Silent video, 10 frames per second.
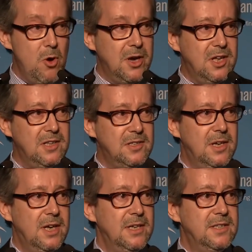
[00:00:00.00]
market
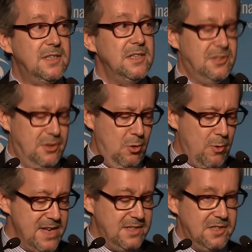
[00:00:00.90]
since the
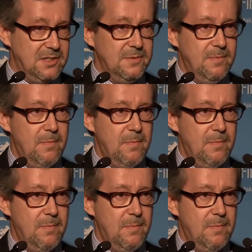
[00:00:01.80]
crisis.